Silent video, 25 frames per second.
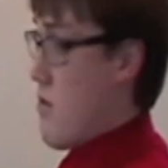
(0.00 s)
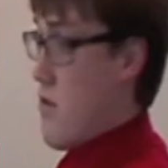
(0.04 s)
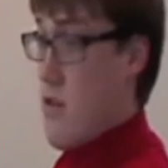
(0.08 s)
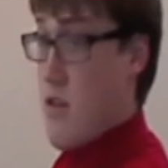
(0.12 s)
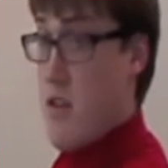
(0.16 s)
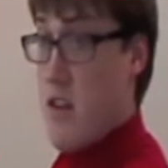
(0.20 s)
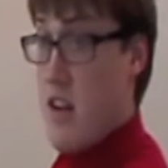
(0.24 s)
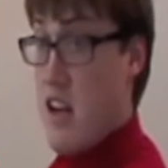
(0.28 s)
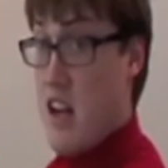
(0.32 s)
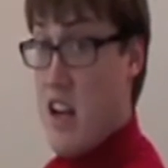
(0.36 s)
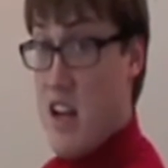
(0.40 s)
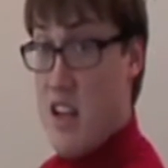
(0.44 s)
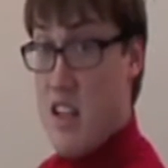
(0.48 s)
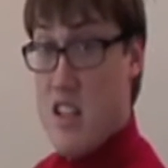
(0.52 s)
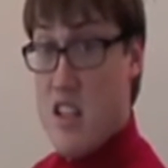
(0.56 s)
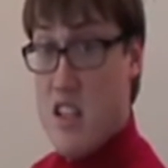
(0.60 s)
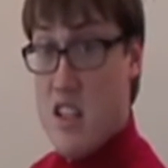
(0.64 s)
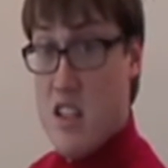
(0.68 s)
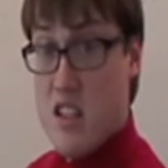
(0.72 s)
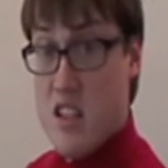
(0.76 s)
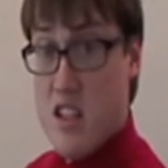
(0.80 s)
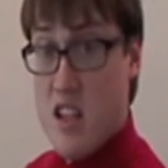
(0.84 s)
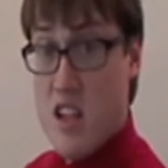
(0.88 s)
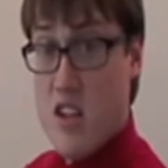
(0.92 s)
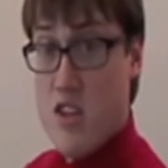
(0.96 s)
the 19th
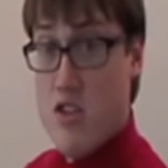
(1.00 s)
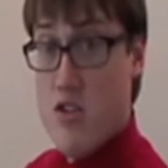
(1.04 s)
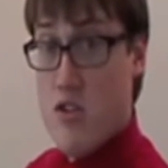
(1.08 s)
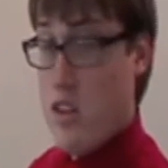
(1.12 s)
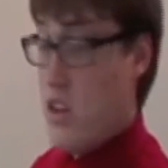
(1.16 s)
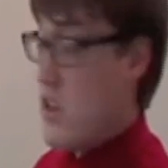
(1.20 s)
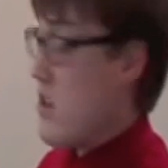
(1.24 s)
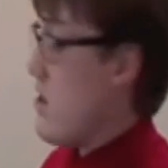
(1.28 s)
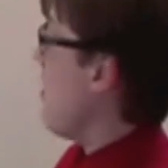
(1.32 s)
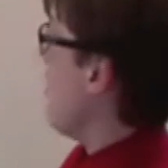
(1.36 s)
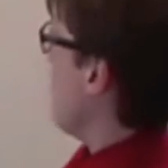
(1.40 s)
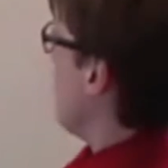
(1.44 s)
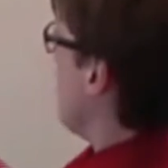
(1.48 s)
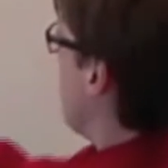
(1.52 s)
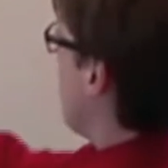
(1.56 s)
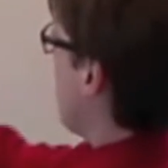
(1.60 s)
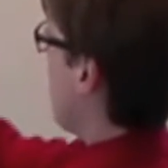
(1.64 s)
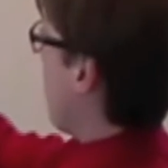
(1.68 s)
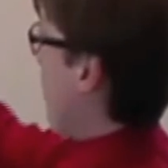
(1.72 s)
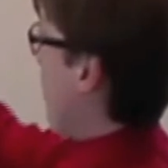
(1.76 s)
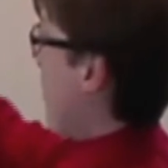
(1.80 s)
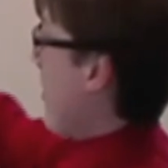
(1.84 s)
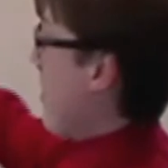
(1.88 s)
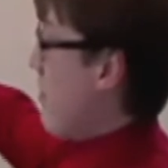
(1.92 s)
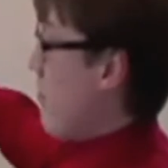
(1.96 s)
century.
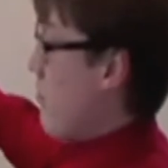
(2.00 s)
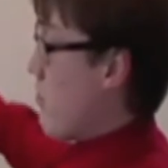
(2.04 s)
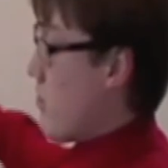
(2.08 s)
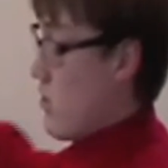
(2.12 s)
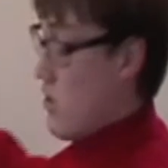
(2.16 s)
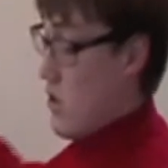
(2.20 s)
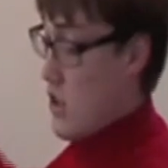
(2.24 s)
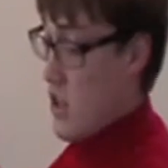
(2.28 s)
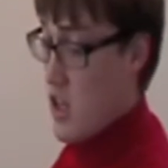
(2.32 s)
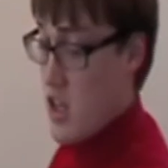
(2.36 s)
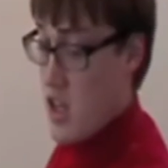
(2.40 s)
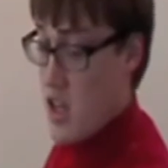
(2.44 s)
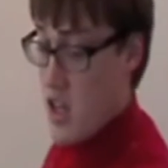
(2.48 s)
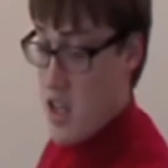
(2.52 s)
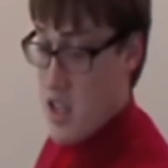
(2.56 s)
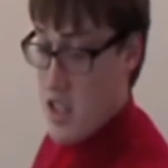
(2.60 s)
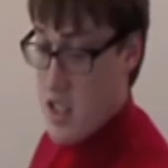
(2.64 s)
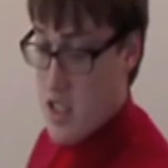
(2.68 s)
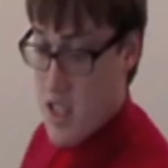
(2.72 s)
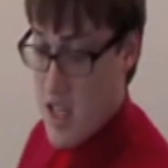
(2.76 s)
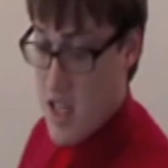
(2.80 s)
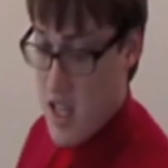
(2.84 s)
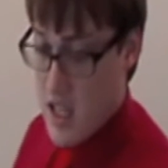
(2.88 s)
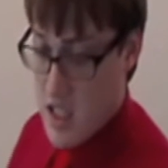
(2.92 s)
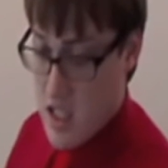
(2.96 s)
This, I think, really
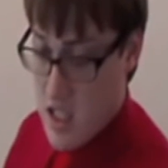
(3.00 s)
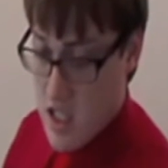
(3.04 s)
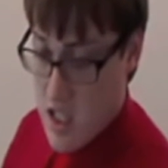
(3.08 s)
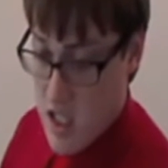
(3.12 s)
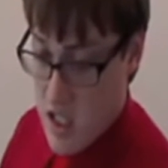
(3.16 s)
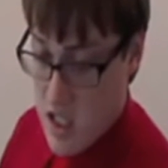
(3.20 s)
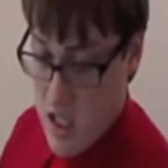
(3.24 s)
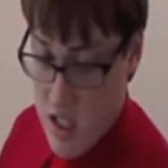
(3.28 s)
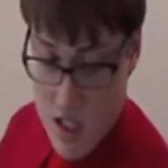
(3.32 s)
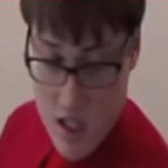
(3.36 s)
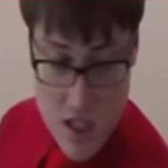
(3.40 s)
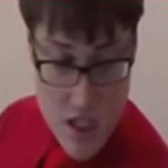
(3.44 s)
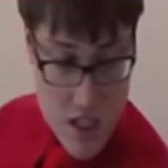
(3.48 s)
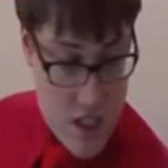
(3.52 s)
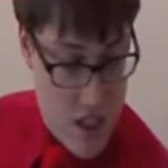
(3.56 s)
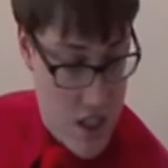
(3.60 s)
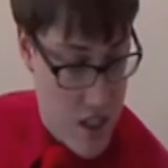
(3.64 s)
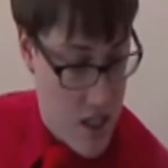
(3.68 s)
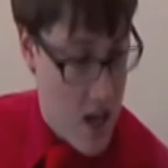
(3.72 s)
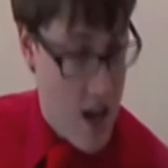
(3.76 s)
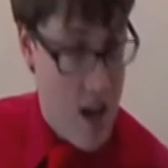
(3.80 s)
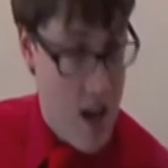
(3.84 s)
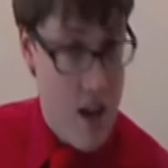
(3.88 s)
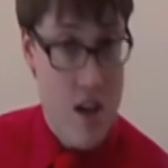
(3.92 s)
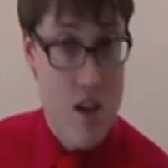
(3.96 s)
sets the
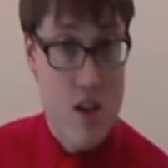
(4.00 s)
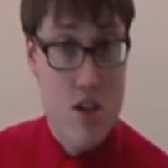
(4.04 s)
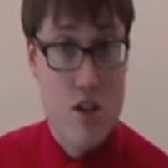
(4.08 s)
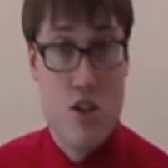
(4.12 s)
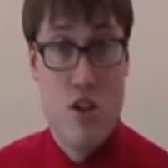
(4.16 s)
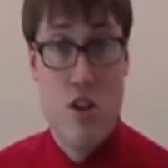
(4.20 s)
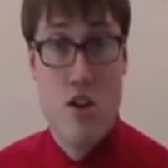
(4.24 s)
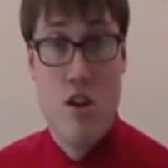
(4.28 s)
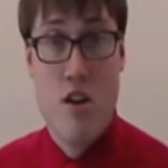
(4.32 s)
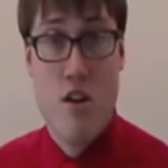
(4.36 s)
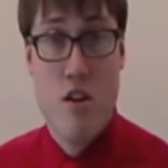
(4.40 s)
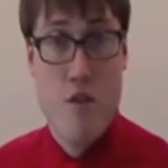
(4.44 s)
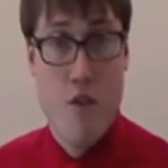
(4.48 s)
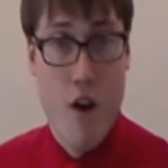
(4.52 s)
stage for